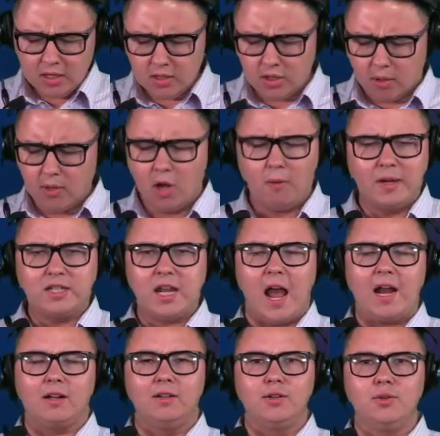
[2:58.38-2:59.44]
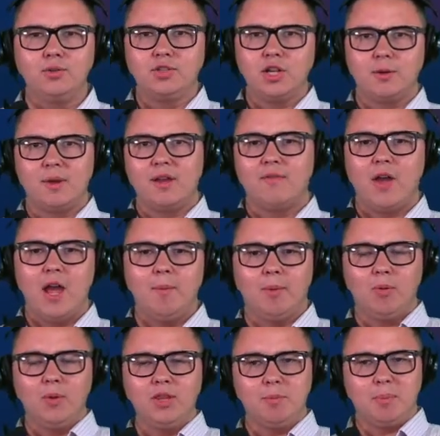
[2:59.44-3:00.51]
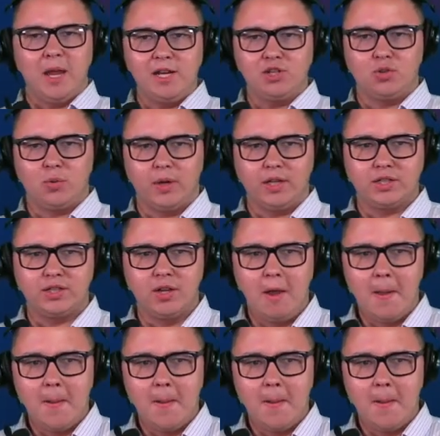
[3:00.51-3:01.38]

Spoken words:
Don't know exactly who's going to be available when the Patriots